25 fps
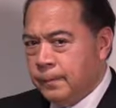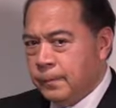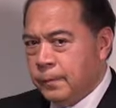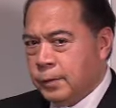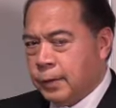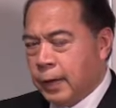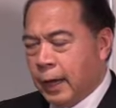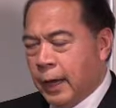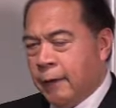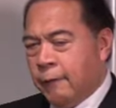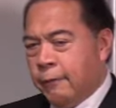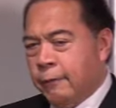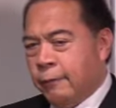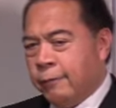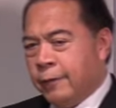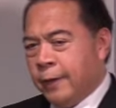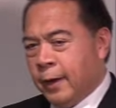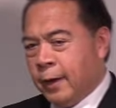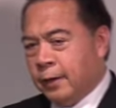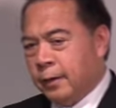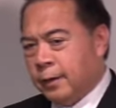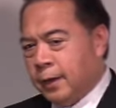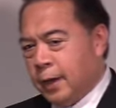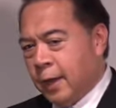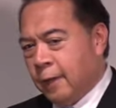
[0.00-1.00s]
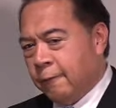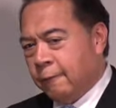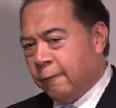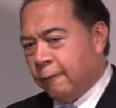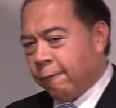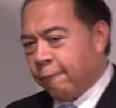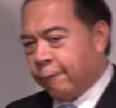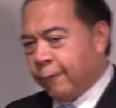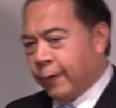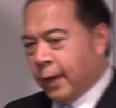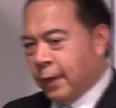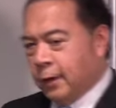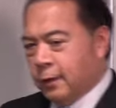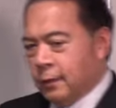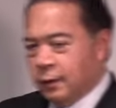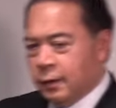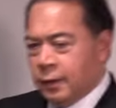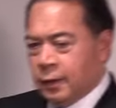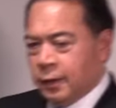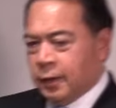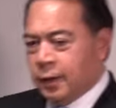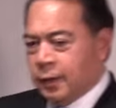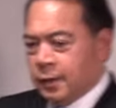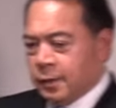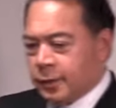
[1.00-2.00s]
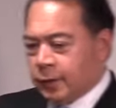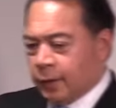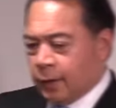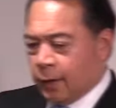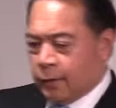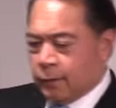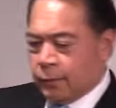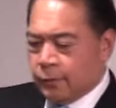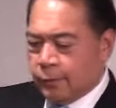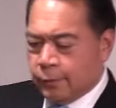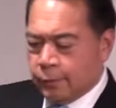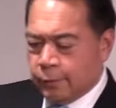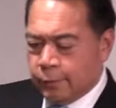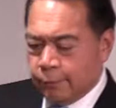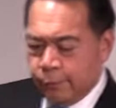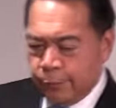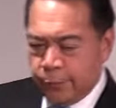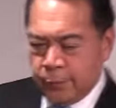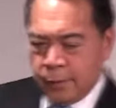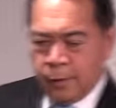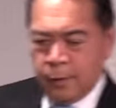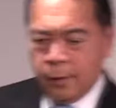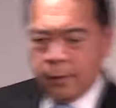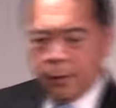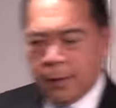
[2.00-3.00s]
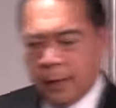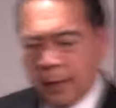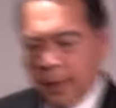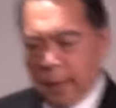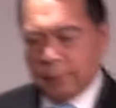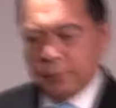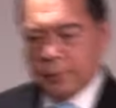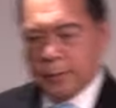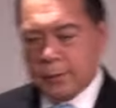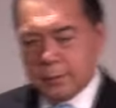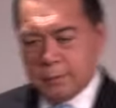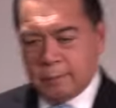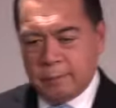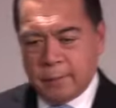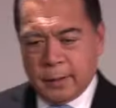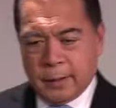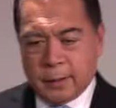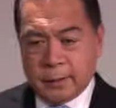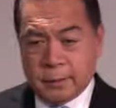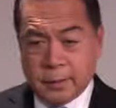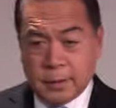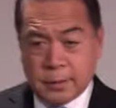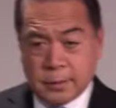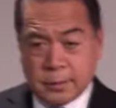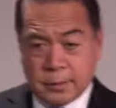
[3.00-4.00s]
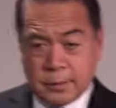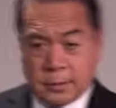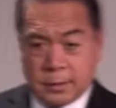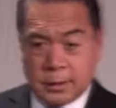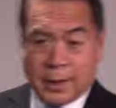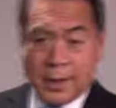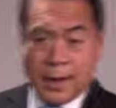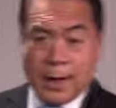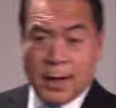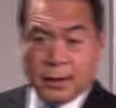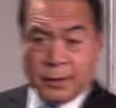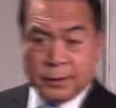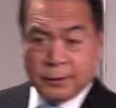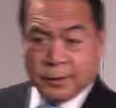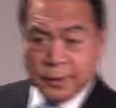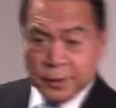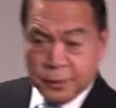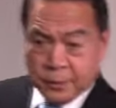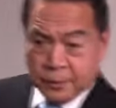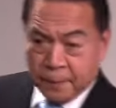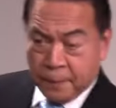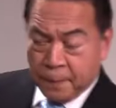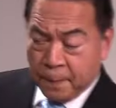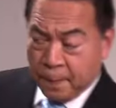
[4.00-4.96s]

So I have a friend in Hinsdale who happens to be a Christian psychiatrist.